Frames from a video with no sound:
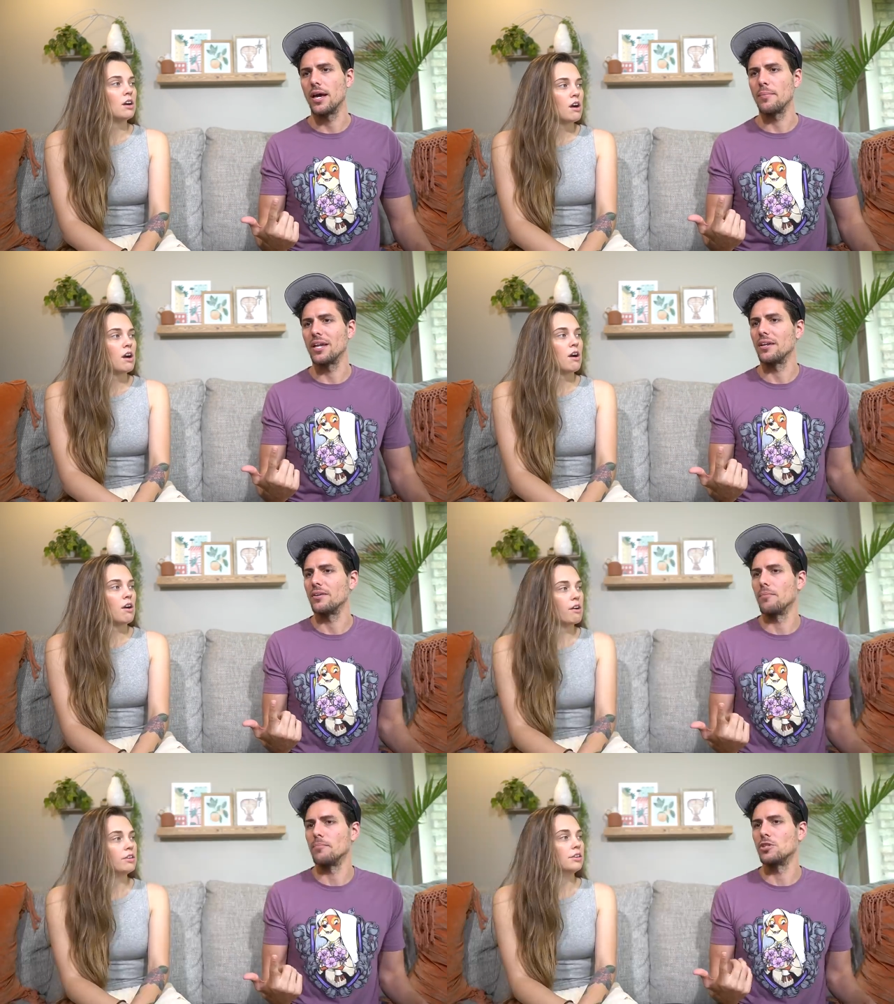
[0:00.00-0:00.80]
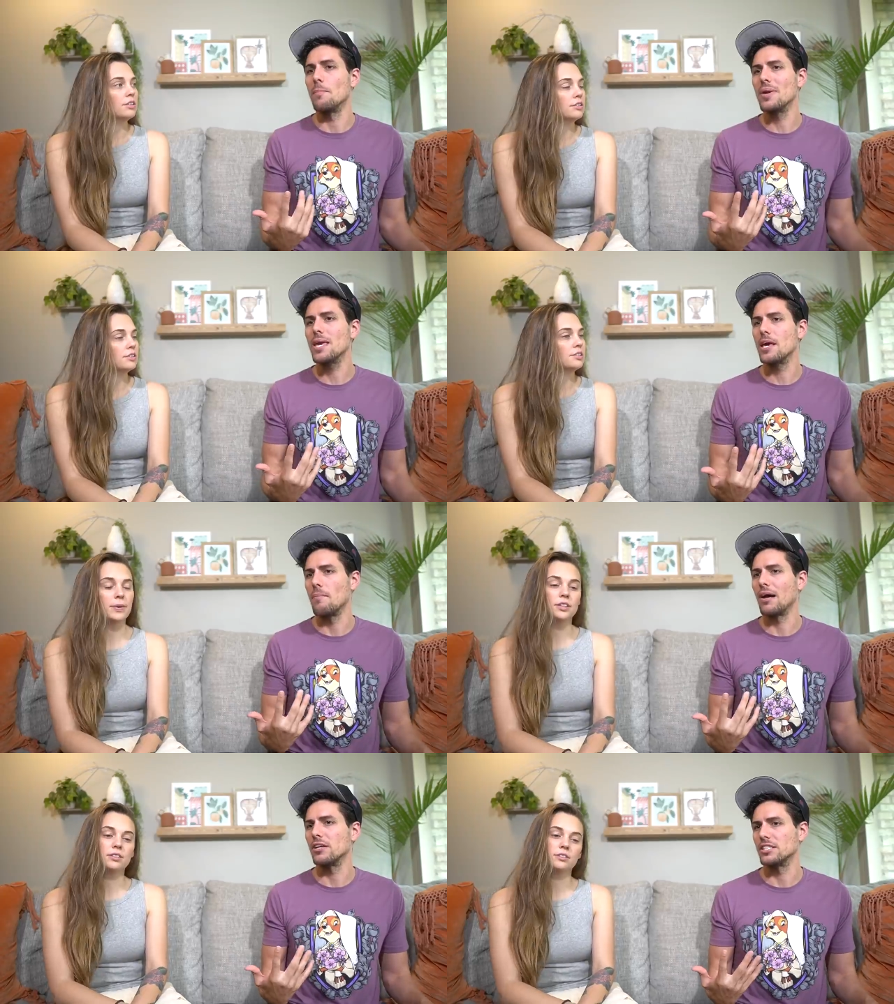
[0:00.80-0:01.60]
Speaker 1: I mean, to me,
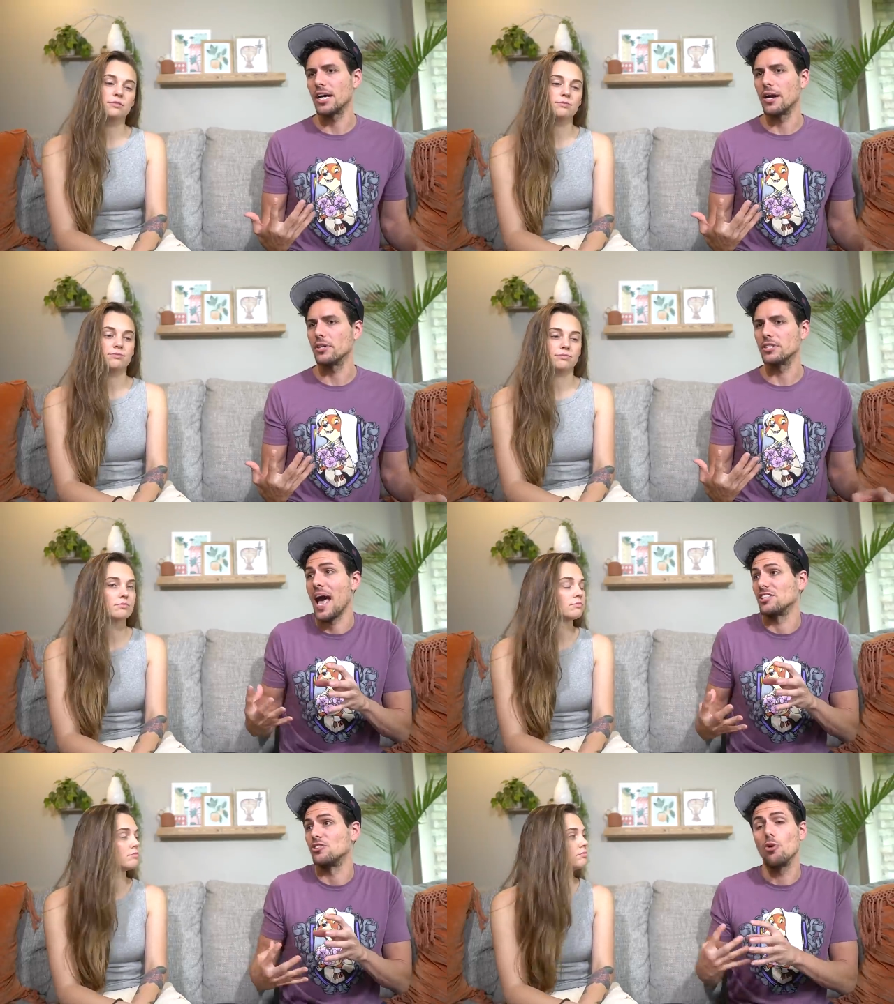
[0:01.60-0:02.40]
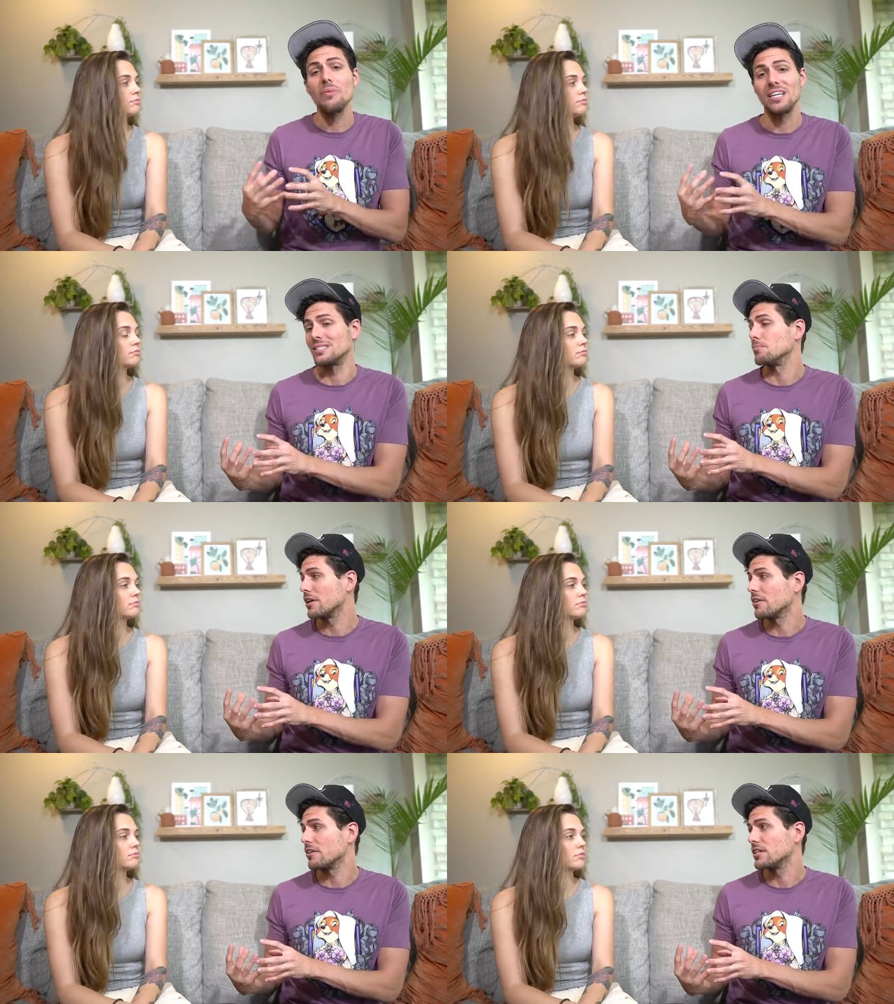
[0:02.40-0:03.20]
Miley Cyrus has so many
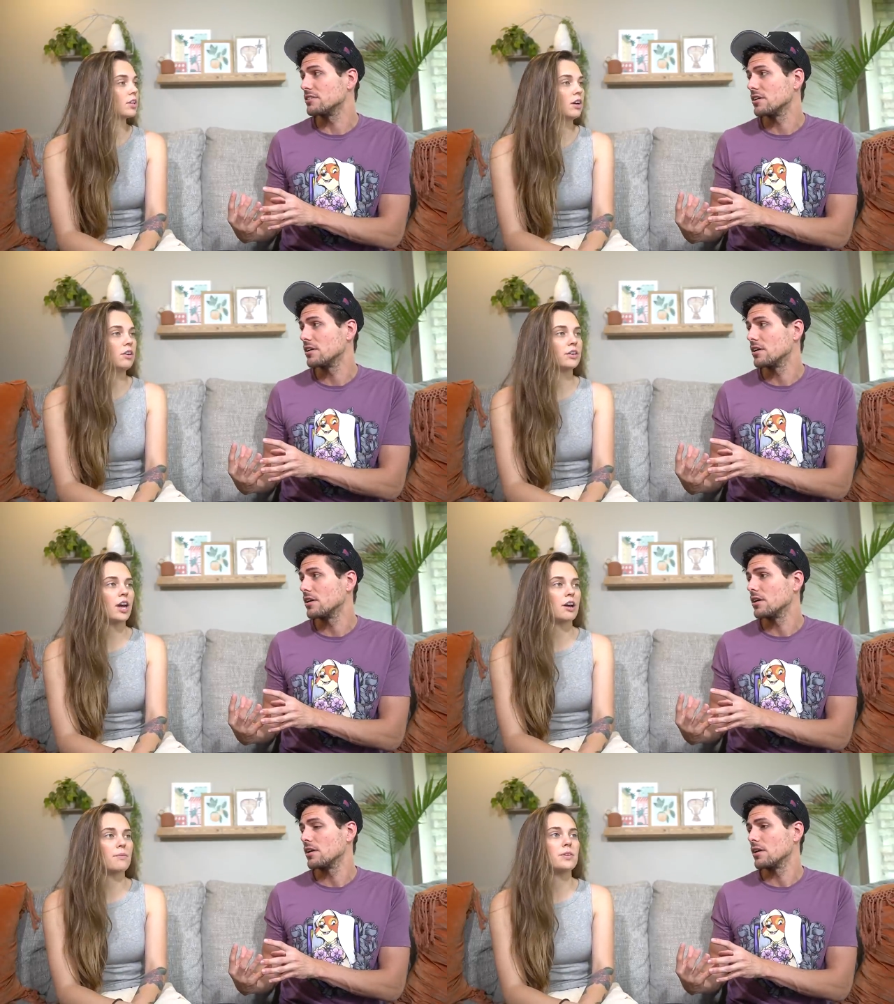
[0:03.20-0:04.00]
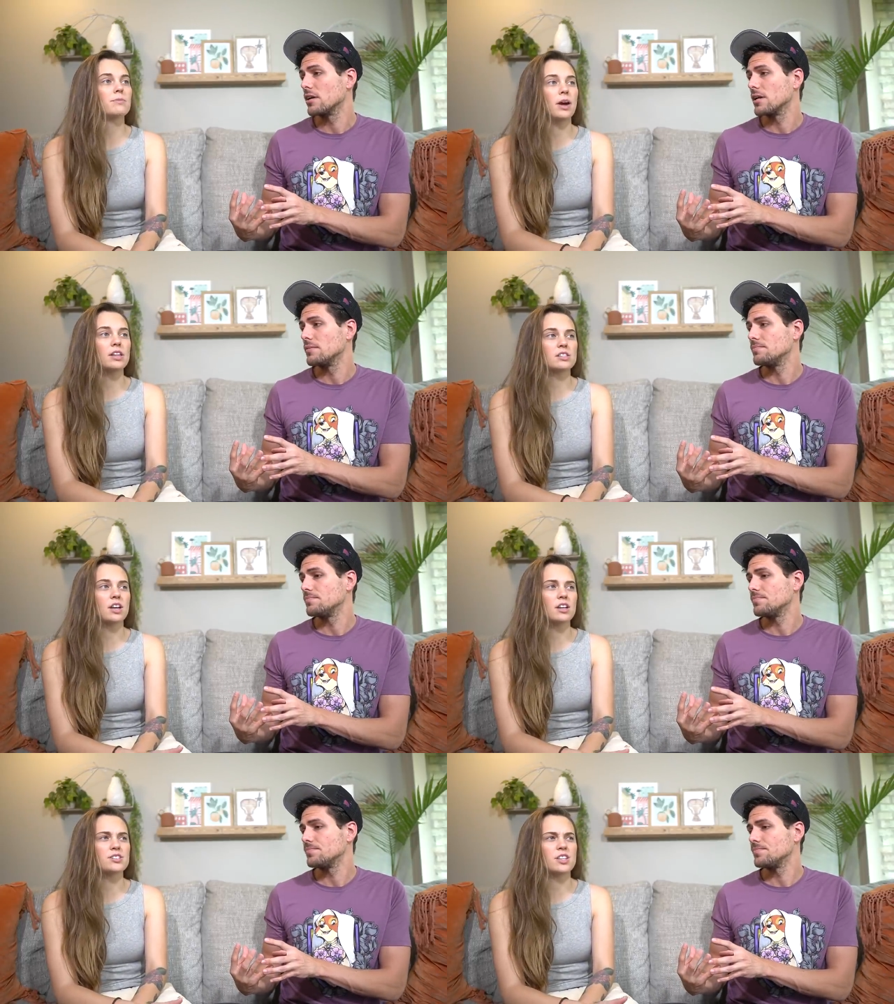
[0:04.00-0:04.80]
similarities.
Speaker 2: Oh yeah, I mean Miley
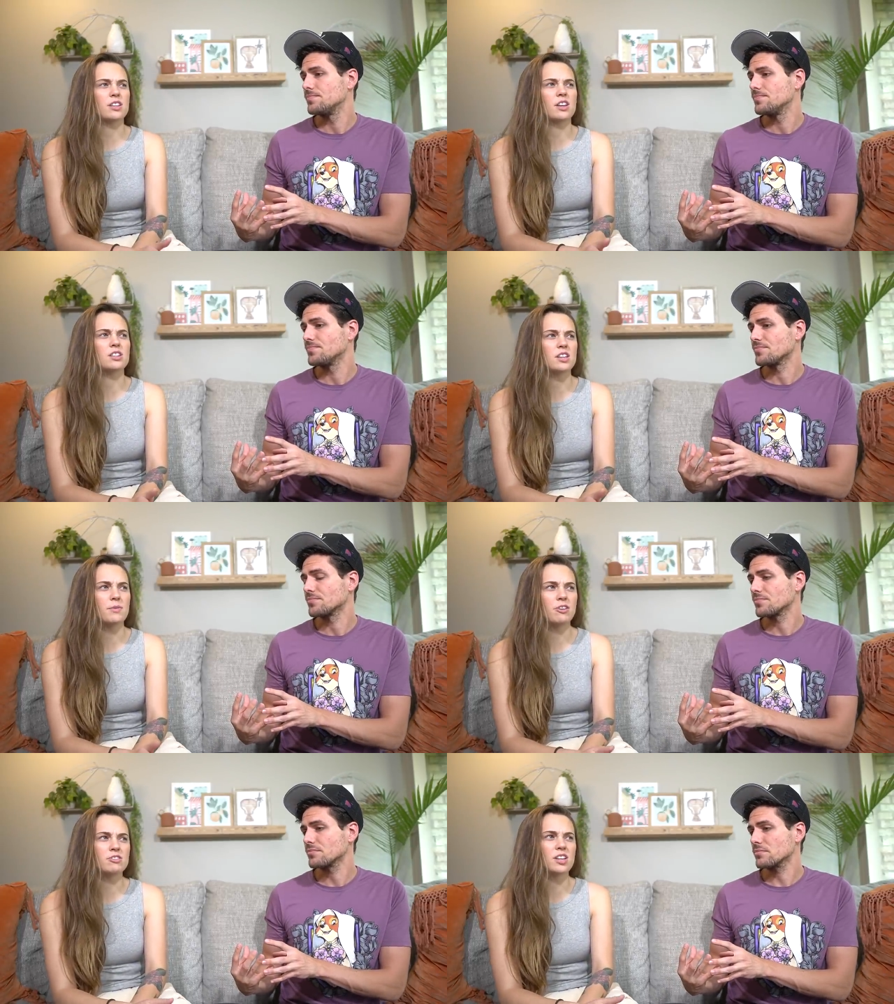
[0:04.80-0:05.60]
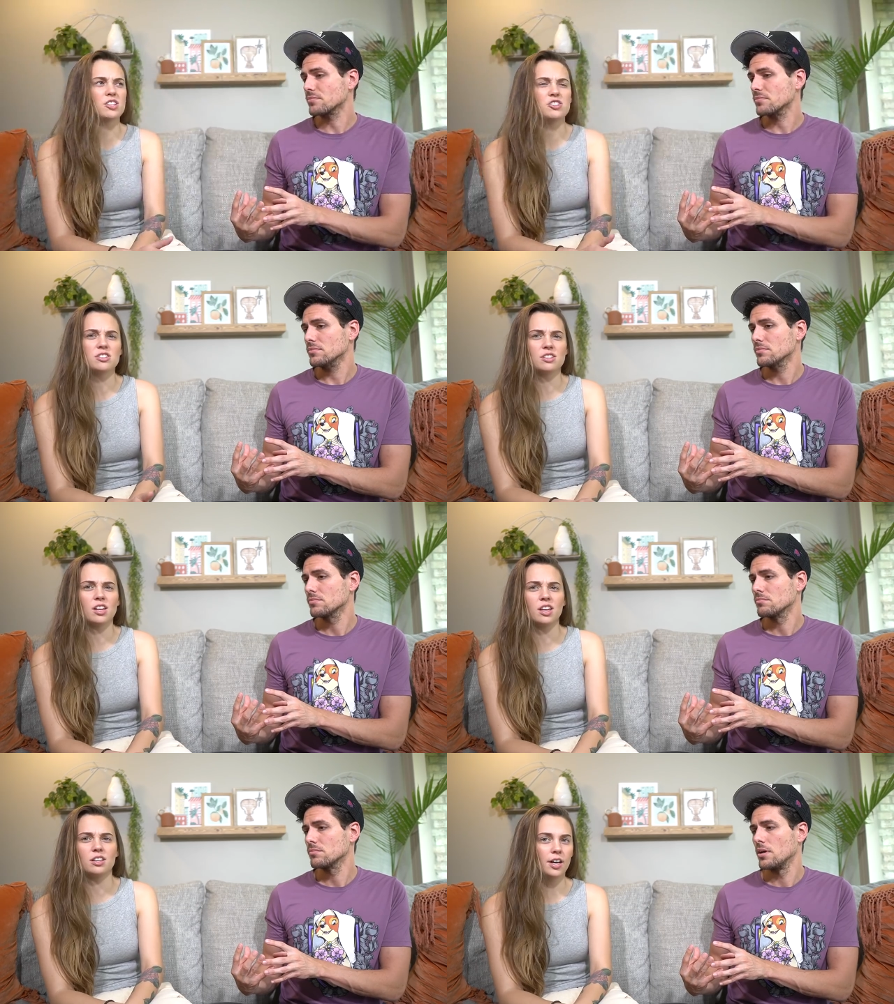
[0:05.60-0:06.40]
Cyrus, I think has come out saying she's
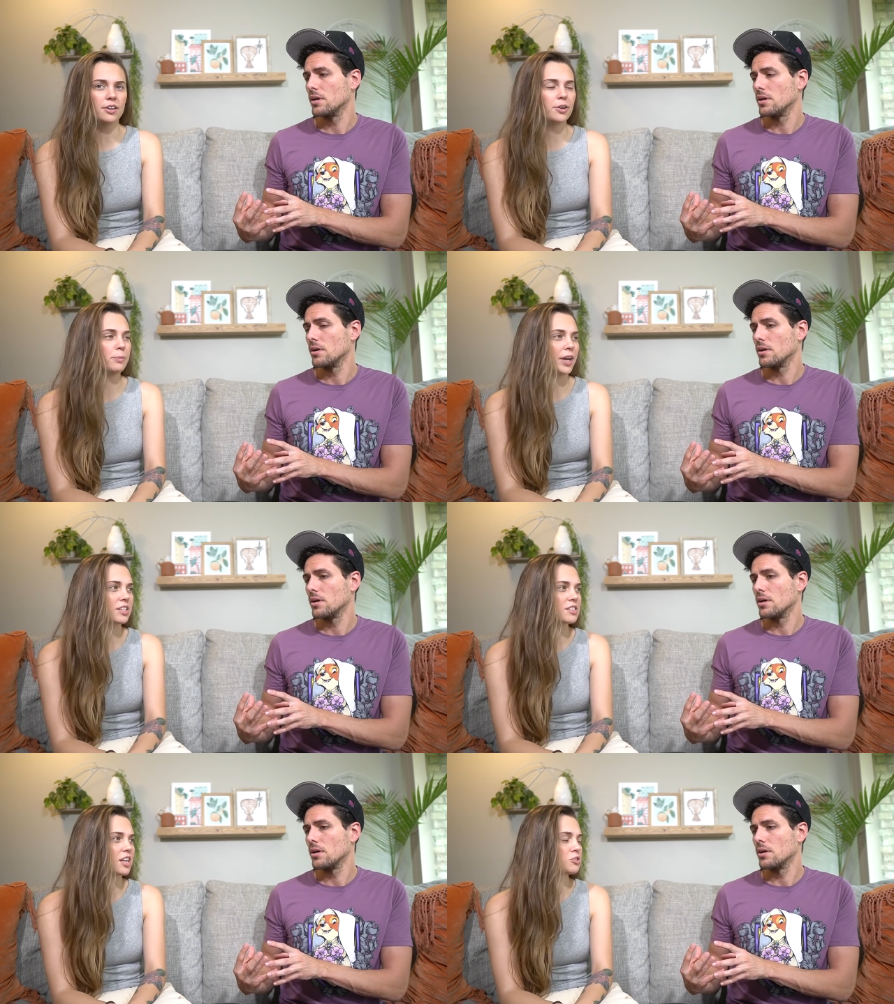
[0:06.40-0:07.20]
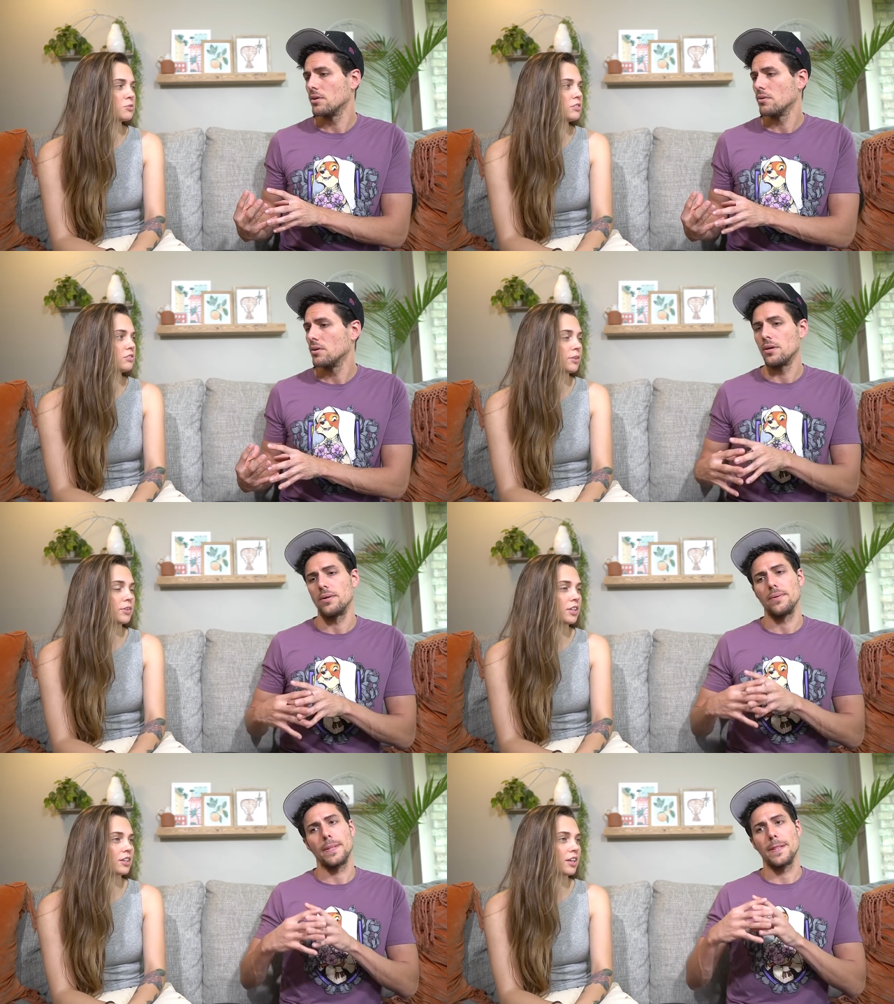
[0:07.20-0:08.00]
like I don't know pansexual,
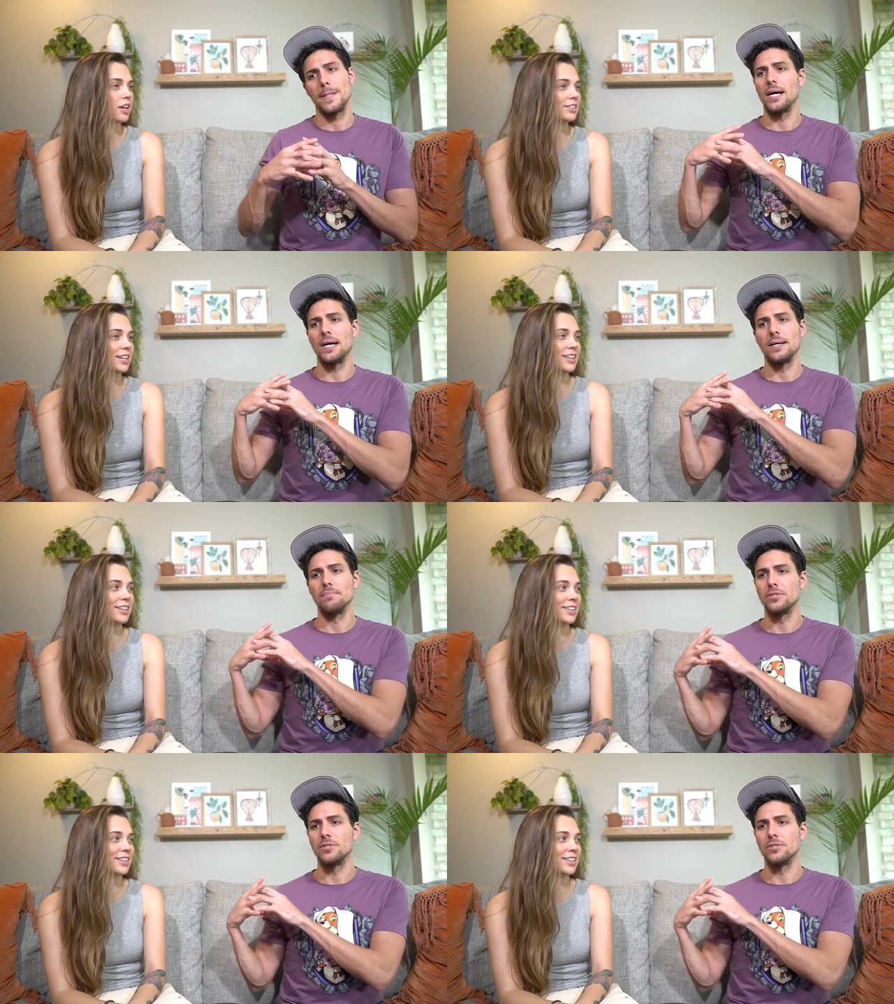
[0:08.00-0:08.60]
something like that. um,